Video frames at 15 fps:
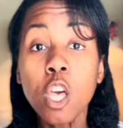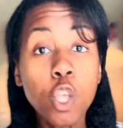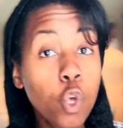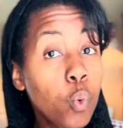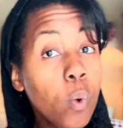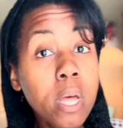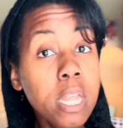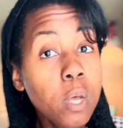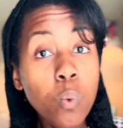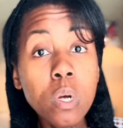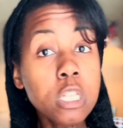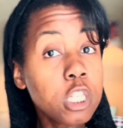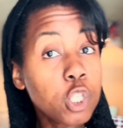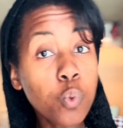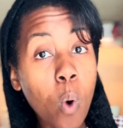You really
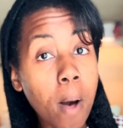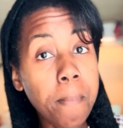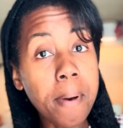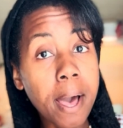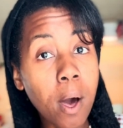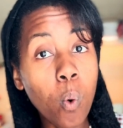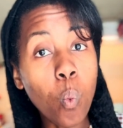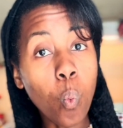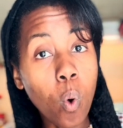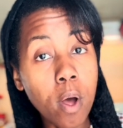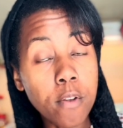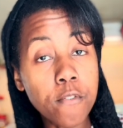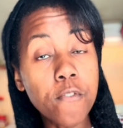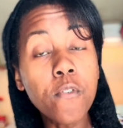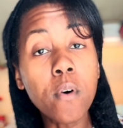wouldn't swap out
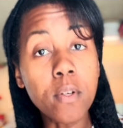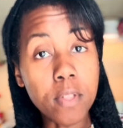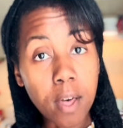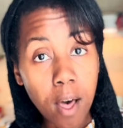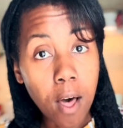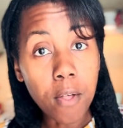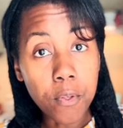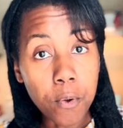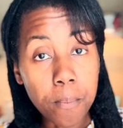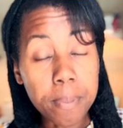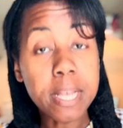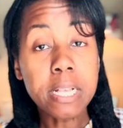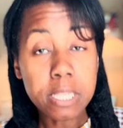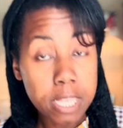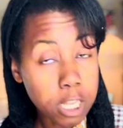one for the other
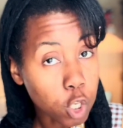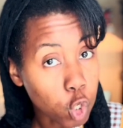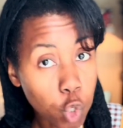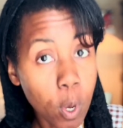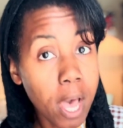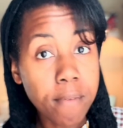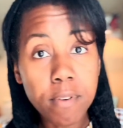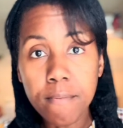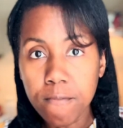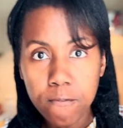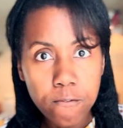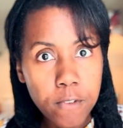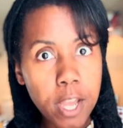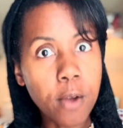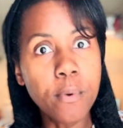because they do have a
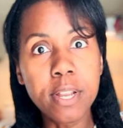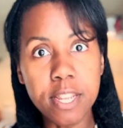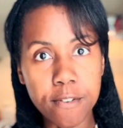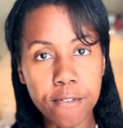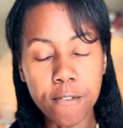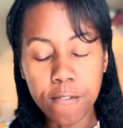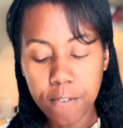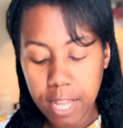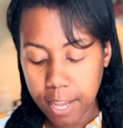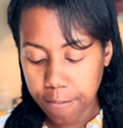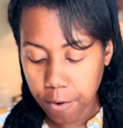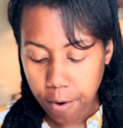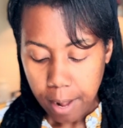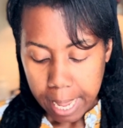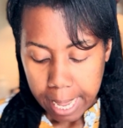very different
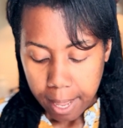flavor.